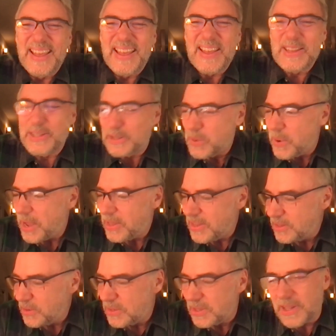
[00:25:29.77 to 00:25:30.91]
Uh, so I
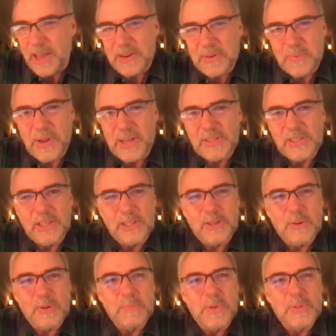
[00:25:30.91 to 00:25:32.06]
think there's a lot of ways to get
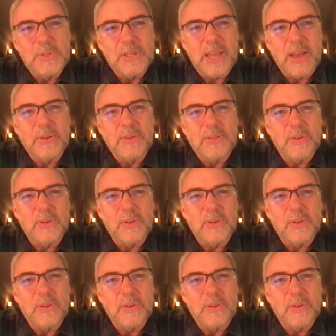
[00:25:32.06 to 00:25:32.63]
your music out.